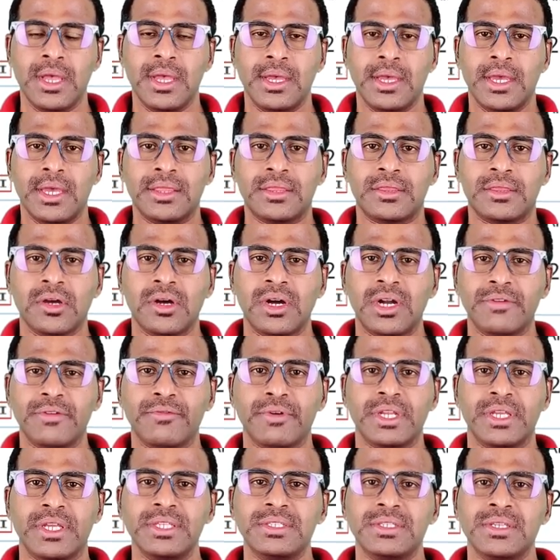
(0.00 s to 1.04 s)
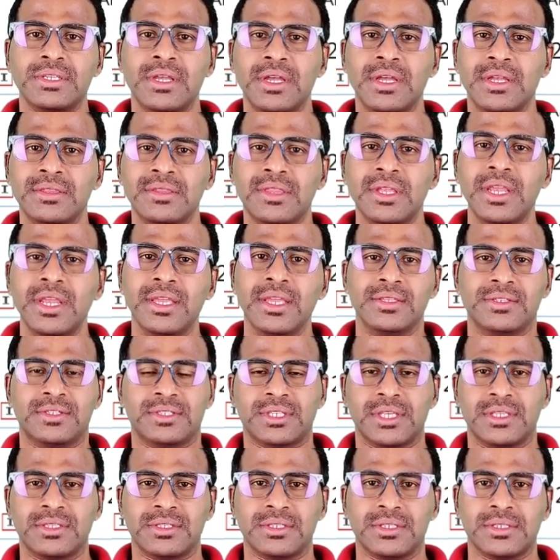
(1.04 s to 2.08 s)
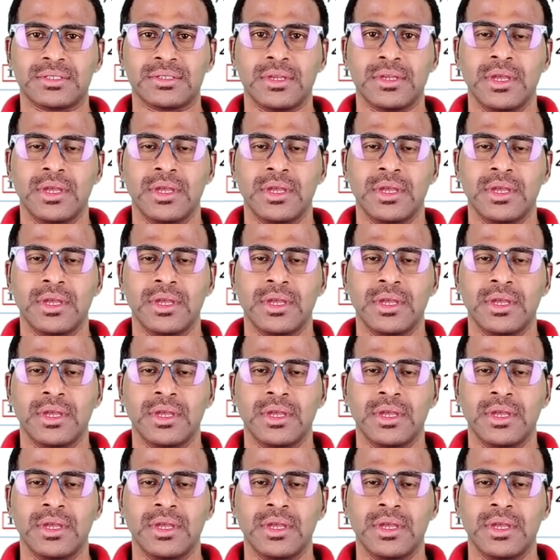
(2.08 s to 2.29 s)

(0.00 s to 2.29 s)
and third one is 3 instances.